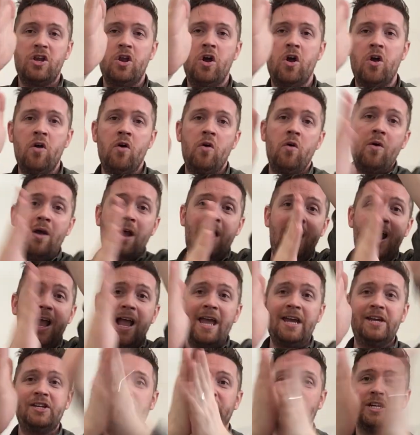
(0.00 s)
Low,
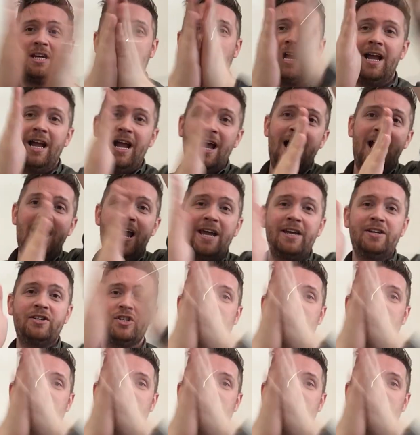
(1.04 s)
high, chicka, high,